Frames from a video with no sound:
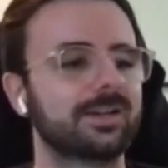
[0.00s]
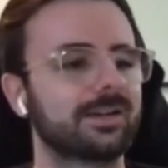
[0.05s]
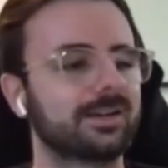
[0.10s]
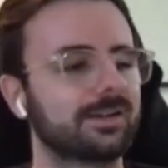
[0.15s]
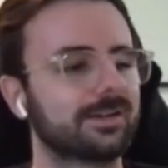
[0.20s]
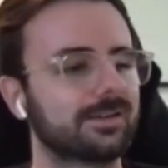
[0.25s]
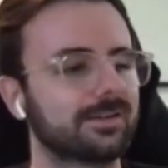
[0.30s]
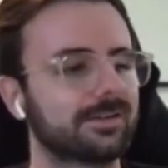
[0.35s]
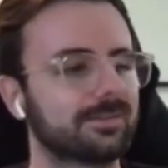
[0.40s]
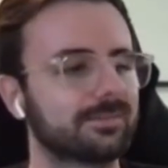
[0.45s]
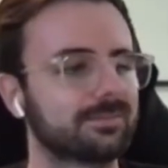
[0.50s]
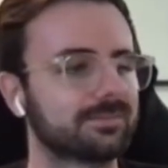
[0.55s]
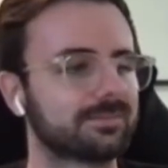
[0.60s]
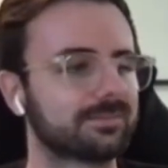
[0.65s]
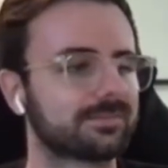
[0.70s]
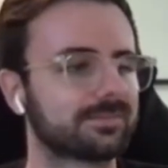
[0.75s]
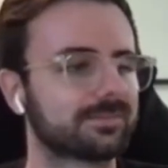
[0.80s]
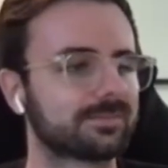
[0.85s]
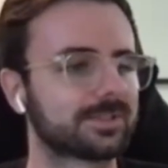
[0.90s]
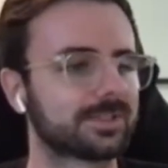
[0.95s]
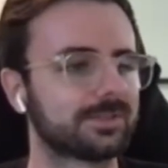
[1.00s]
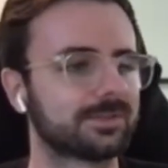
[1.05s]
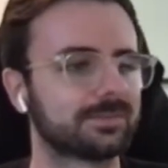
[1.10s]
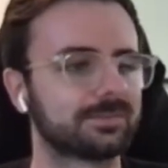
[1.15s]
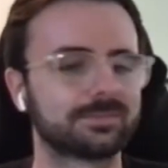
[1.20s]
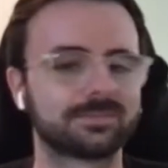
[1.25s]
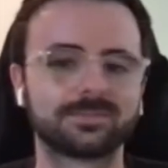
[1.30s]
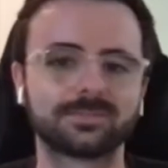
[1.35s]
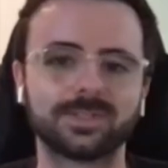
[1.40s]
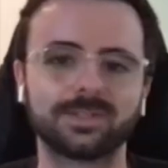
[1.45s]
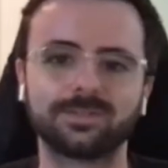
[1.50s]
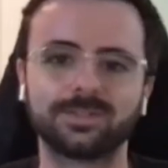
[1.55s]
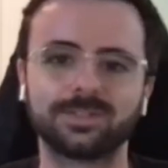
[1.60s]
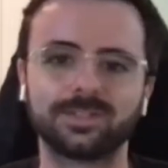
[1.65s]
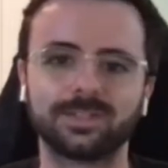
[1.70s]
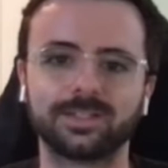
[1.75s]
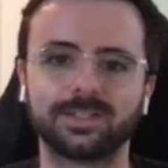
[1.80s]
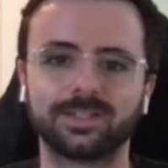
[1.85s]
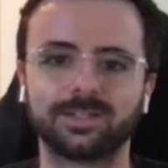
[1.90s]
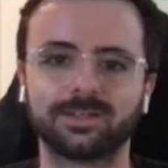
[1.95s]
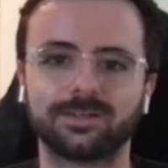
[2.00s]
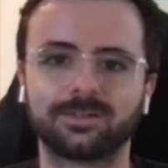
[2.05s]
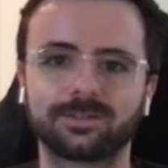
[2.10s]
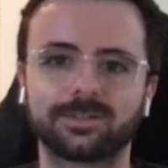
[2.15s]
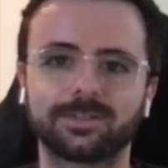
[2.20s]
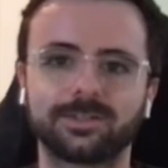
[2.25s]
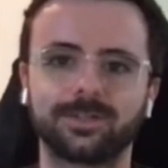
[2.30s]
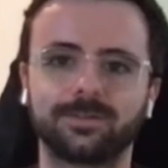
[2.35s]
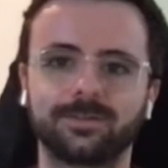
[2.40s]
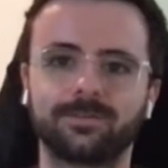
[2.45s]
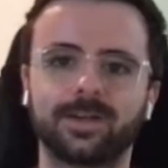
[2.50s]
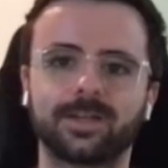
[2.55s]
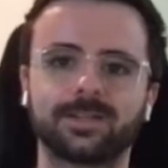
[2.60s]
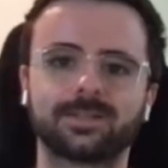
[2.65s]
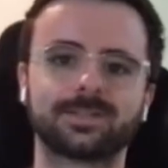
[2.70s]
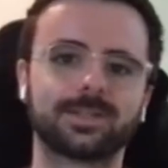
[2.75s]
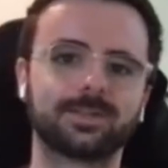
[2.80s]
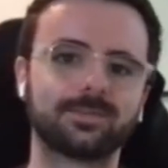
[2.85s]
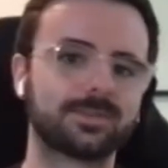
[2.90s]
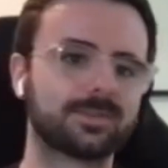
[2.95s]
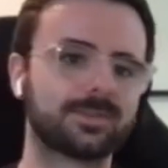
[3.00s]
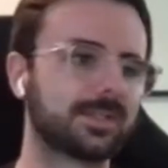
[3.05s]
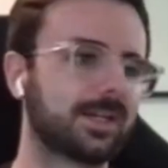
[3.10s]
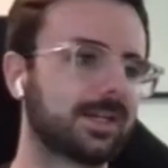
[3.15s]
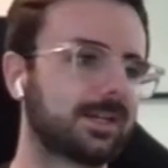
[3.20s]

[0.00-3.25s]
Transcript: Um, so definitely all good advice, I would say.